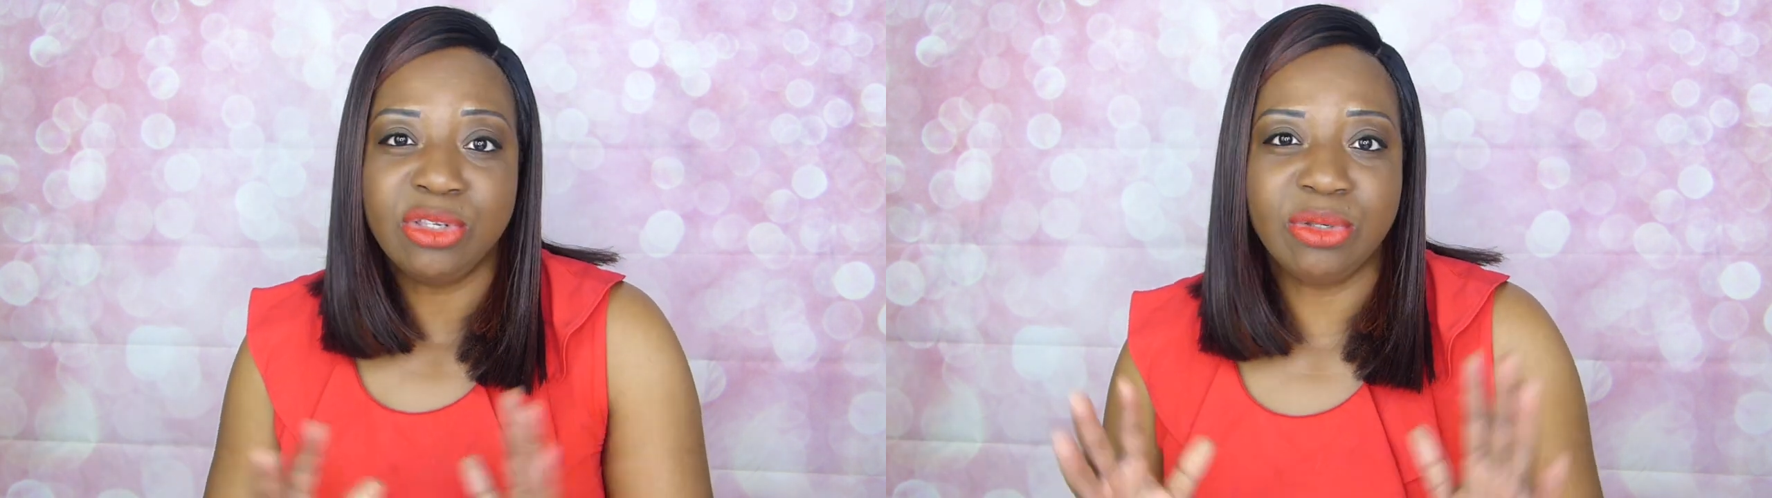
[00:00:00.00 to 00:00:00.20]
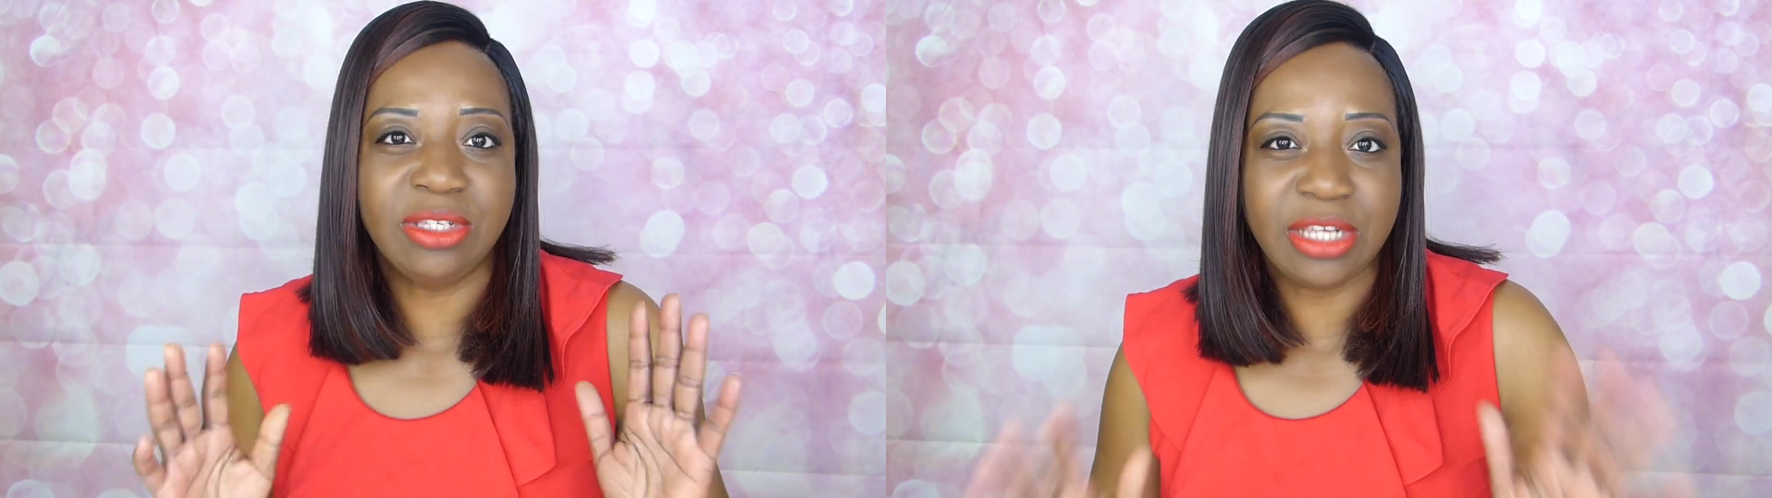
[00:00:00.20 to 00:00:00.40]

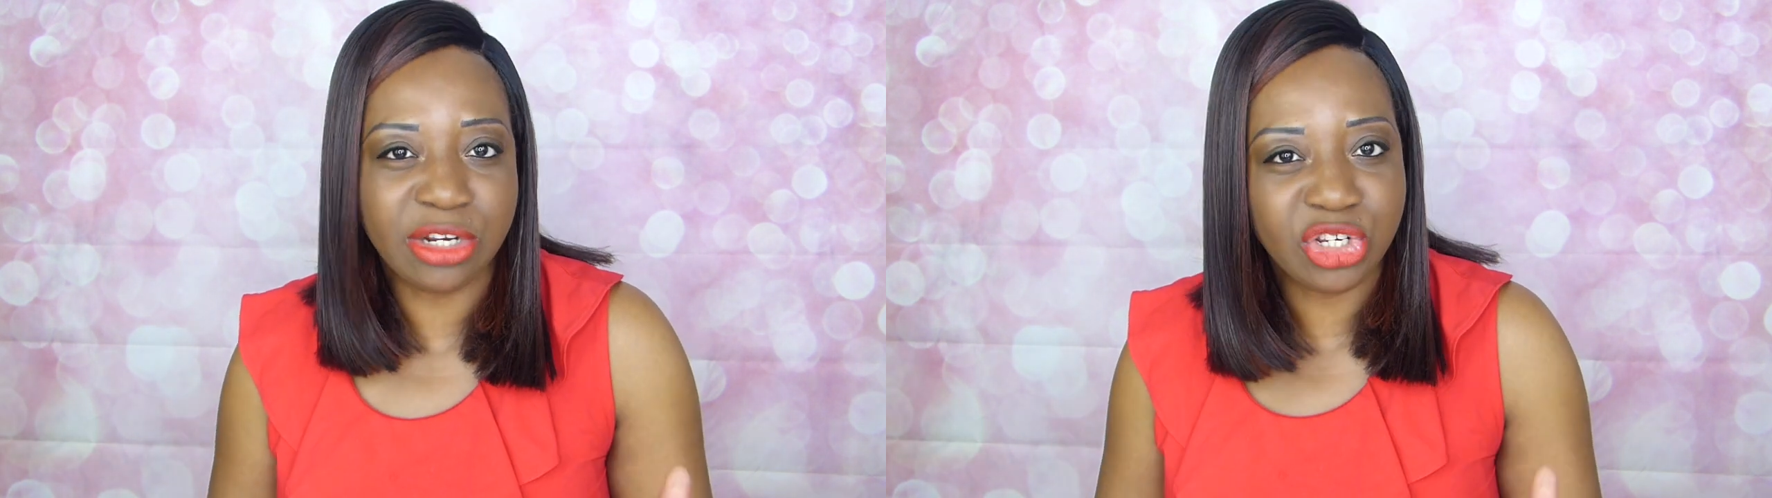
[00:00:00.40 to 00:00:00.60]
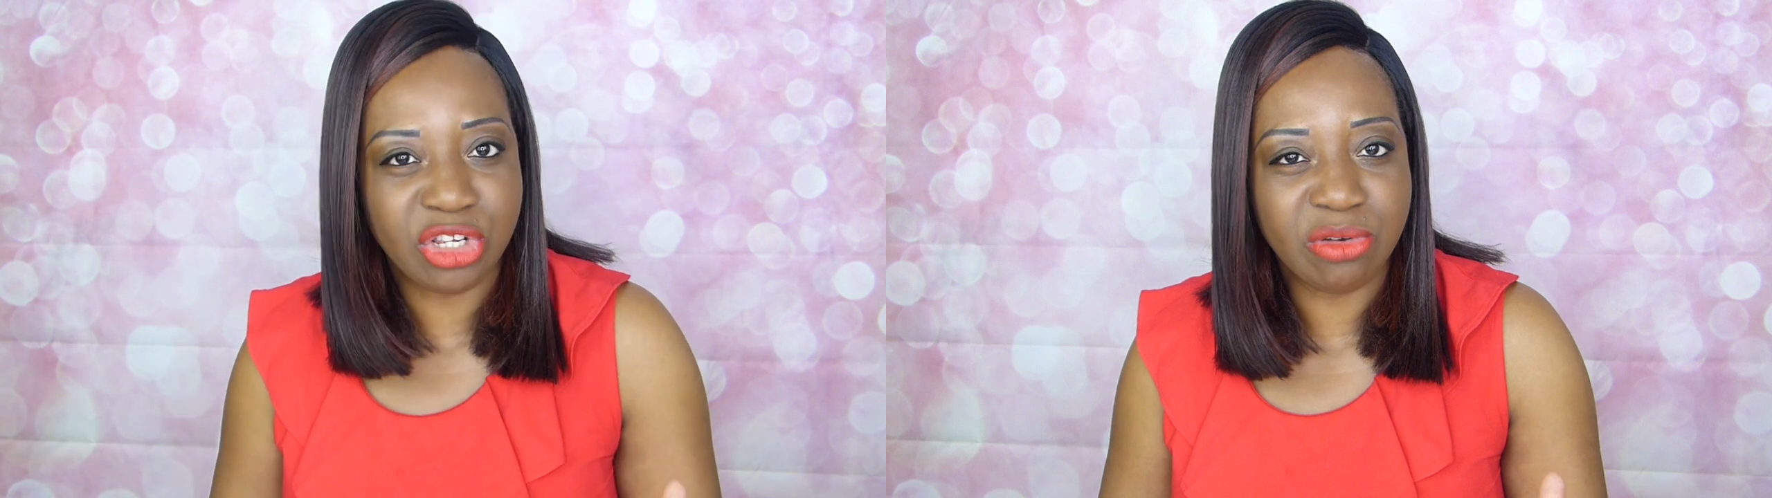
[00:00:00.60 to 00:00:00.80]
So
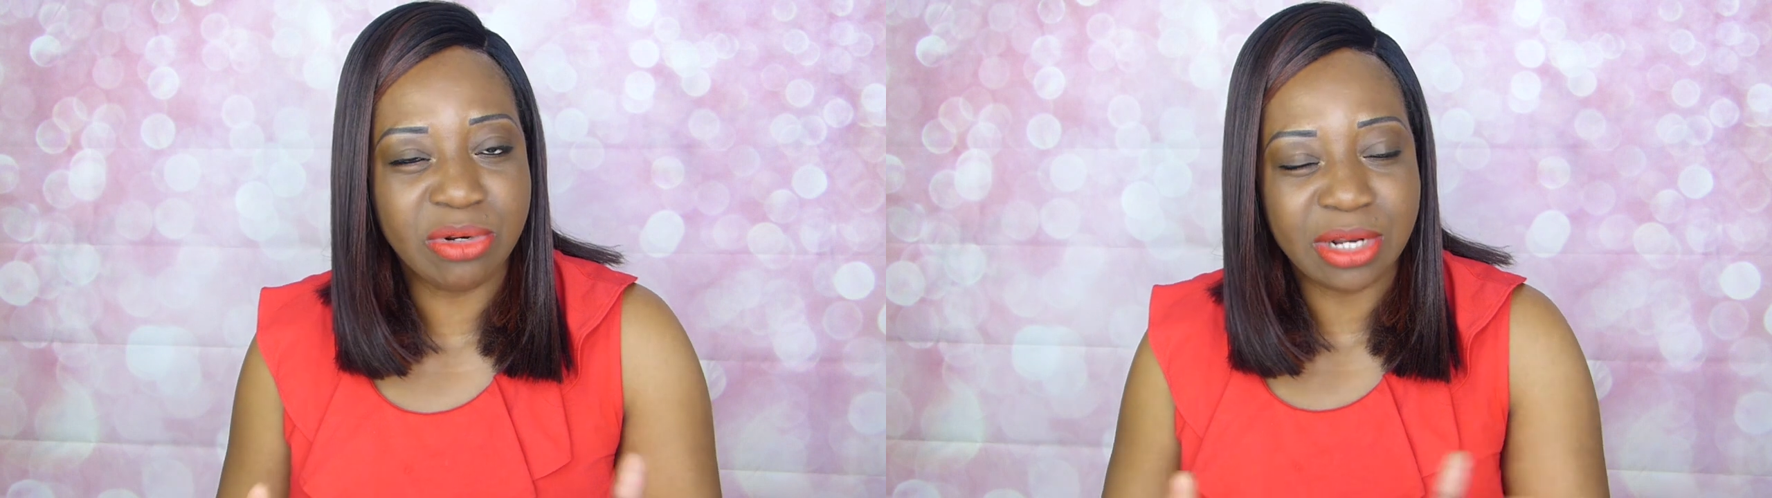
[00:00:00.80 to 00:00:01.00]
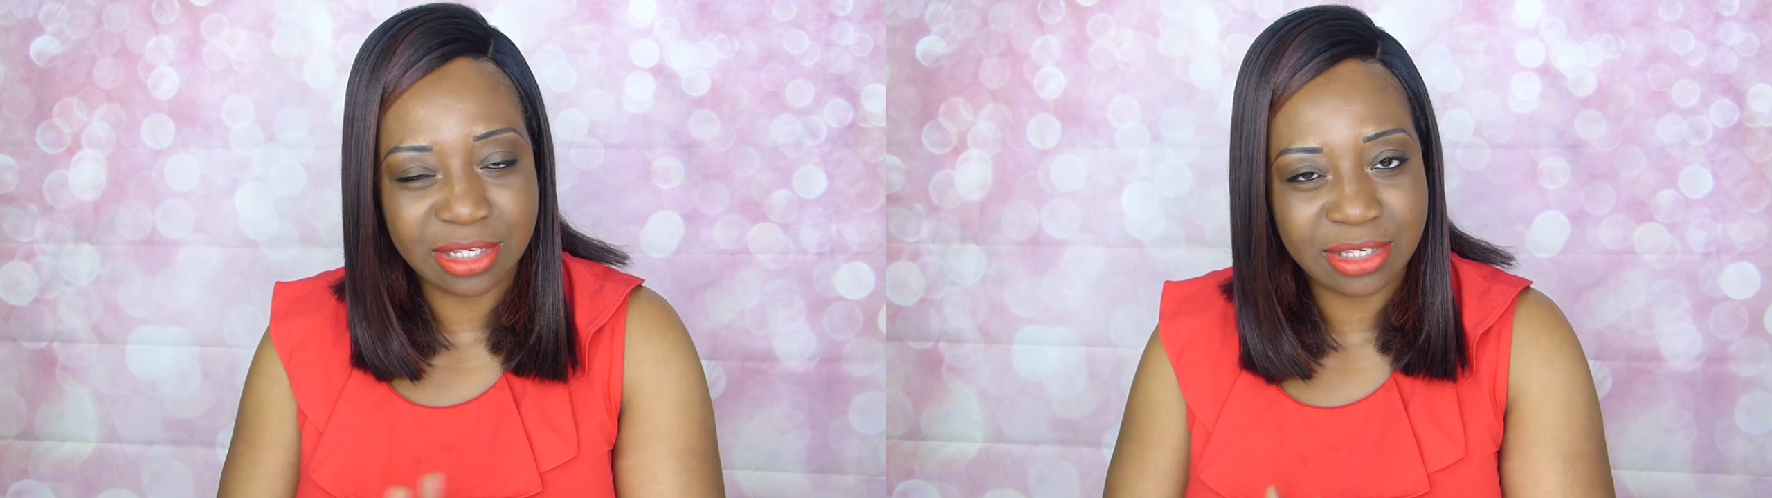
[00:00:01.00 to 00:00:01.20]
stay
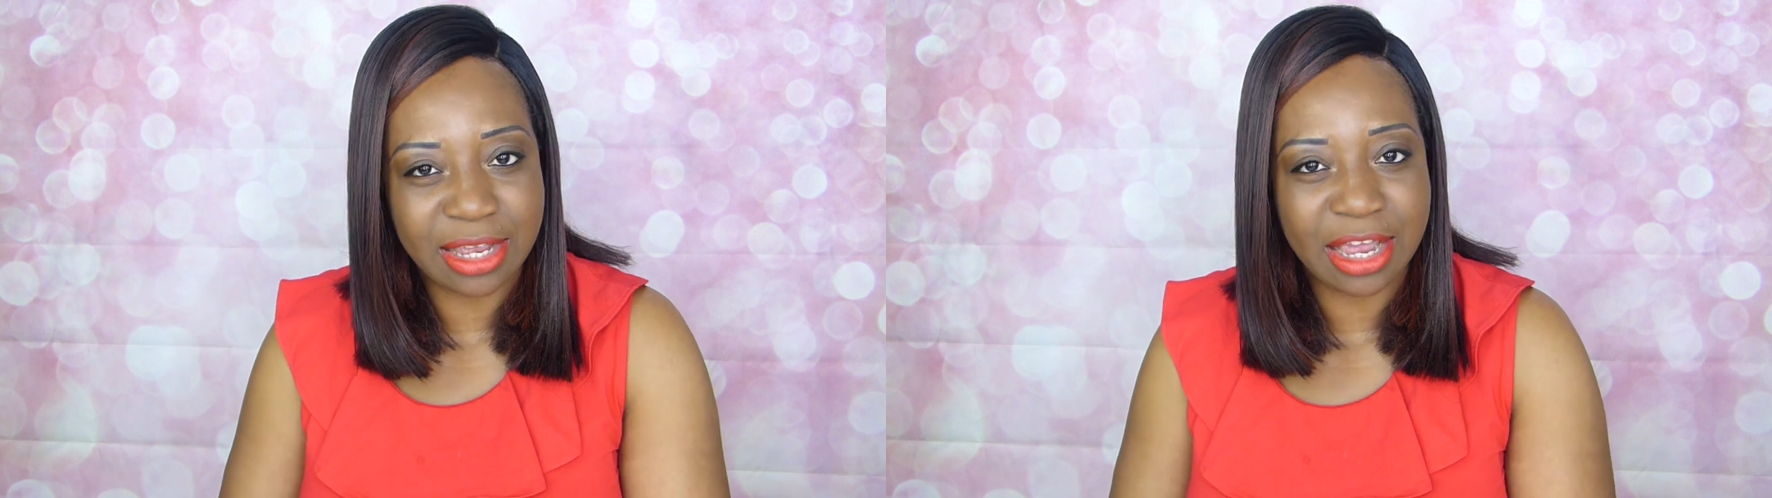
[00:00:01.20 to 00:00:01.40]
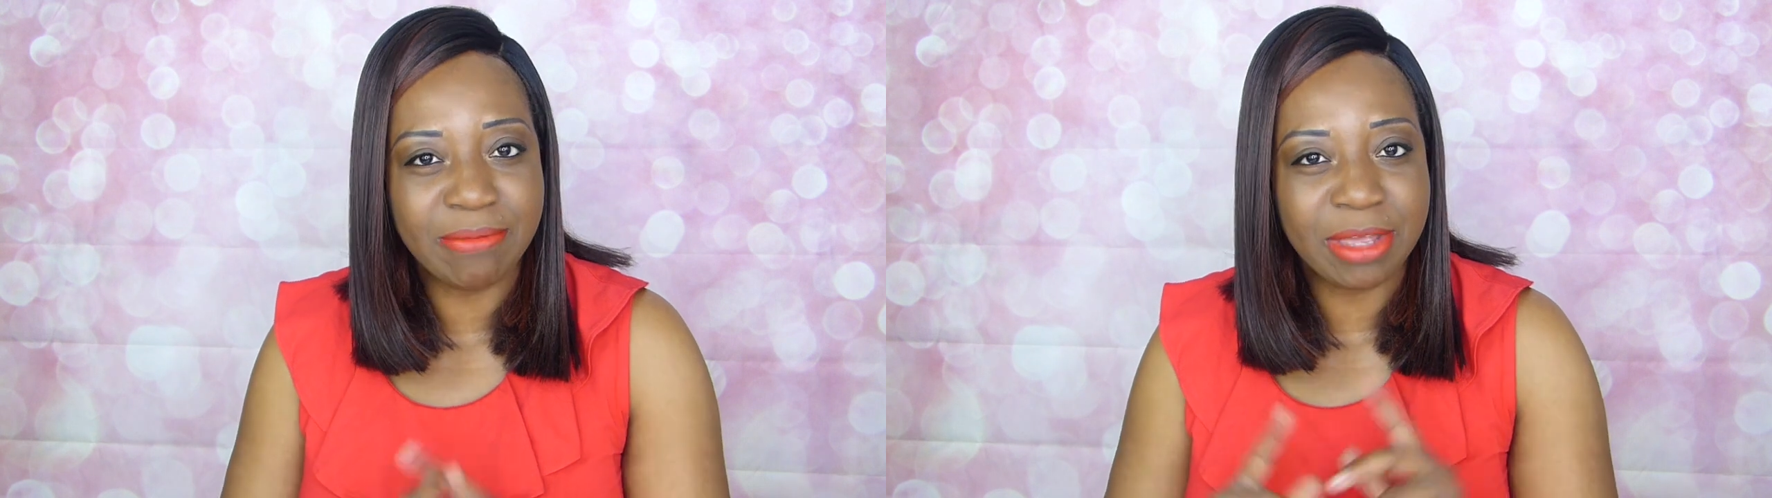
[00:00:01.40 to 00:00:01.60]
tuned, lots to
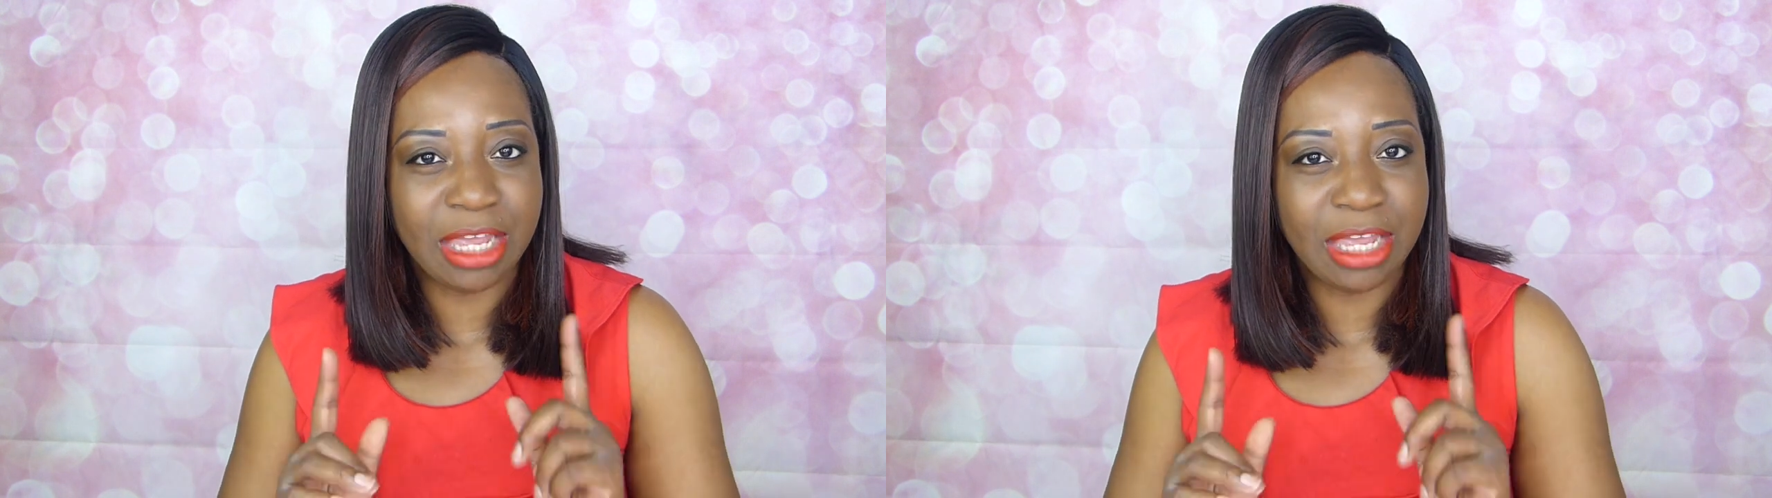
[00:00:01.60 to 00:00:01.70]
come.